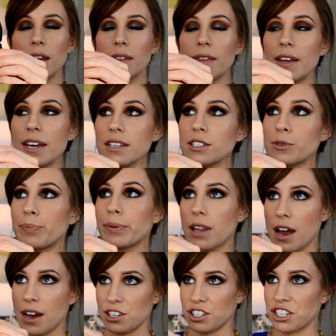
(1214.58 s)
This
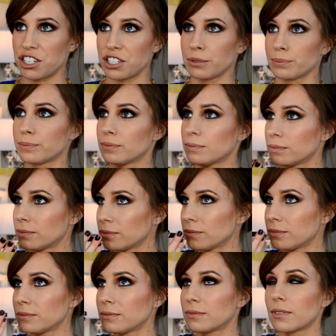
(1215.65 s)
blush,
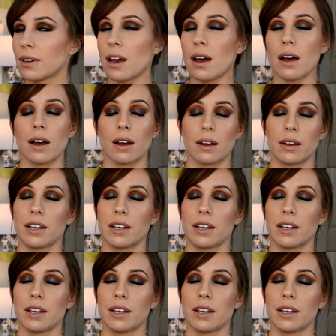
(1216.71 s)
oh,